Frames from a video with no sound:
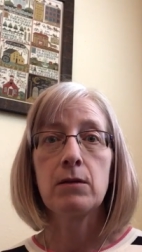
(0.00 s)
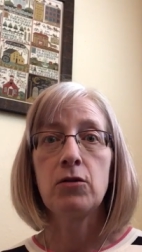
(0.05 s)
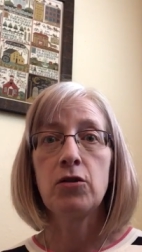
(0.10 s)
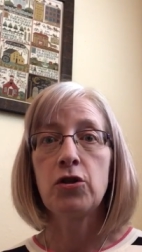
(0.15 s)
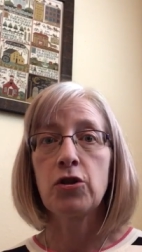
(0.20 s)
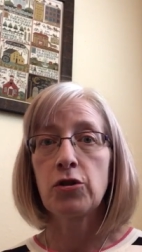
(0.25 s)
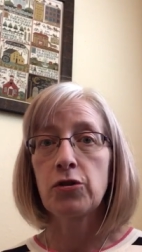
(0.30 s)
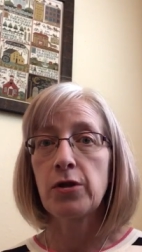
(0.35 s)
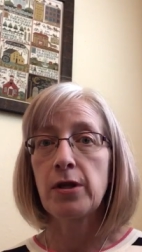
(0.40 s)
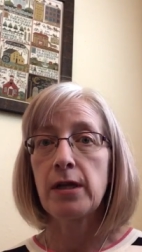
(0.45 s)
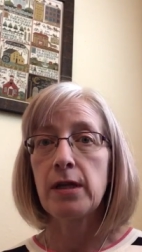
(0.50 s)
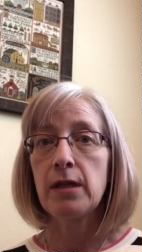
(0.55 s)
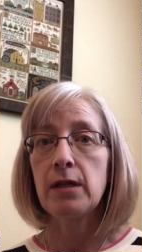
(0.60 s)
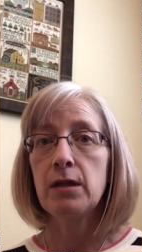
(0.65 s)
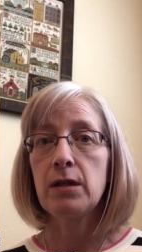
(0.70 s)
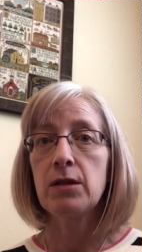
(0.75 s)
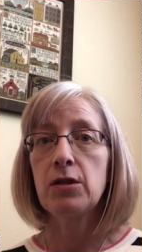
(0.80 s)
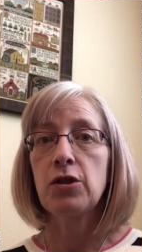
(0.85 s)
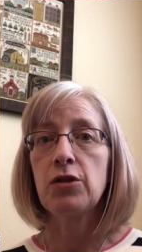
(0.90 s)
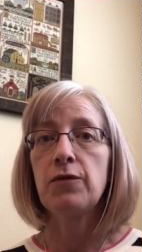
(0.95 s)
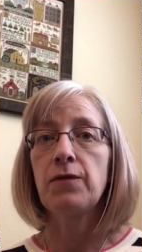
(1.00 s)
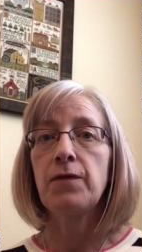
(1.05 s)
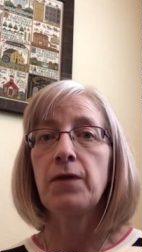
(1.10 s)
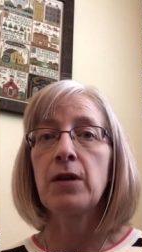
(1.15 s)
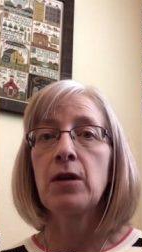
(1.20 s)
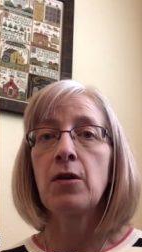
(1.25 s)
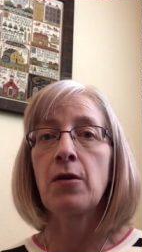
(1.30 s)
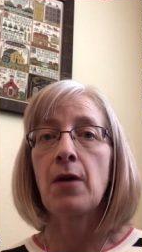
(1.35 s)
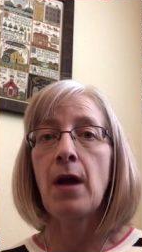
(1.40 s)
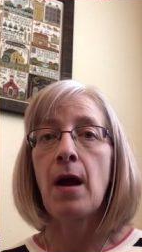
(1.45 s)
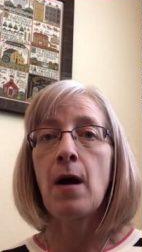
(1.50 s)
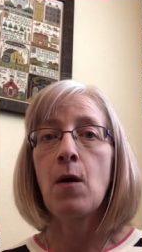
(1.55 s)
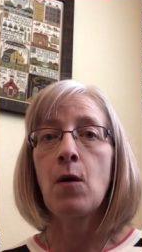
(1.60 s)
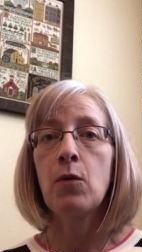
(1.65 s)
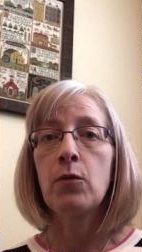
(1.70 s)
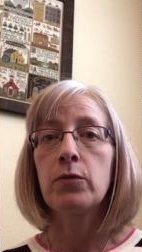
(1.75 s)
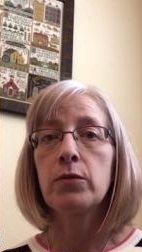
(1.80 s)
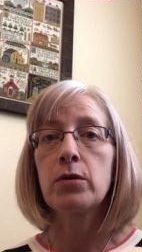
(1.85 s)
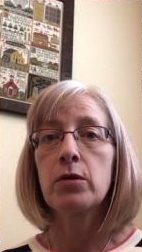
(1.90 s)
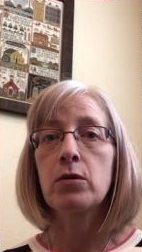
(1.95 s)
journey to figure
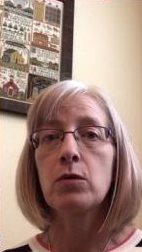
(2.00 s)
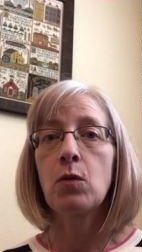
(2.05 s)
out